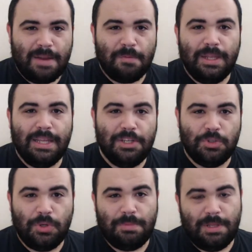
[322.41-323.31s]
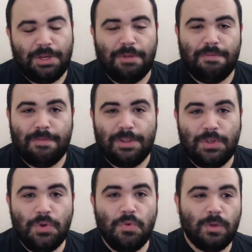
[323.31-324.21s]
really enjoyed about the New
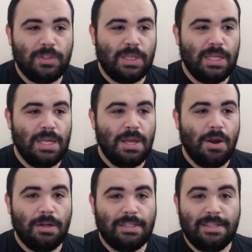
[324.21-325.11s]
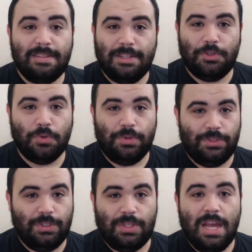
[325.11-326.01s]
fifty-two was the artistic
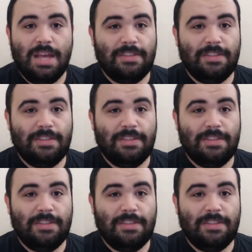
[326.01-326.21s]
choices.